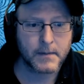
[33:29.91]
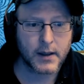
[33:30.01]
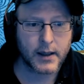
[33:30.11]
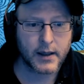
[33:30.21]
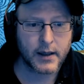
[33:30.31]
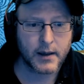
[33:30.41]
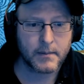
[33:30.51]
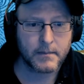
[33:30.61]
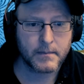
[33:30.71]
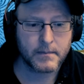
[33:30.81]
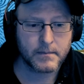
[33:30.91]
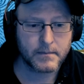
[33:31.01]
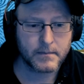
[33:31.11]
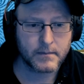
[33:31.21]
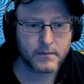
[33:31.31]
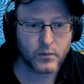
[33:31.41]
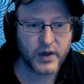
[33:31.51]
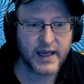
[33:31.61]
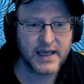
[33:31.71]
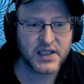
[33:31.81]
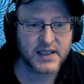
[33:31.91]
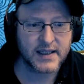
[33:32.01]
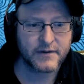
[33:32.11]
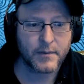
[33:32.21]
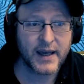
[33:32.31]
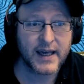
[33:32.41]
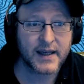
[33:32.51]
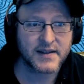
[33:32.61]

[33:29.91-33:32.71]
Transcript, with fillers: Um, we're Aegising from here.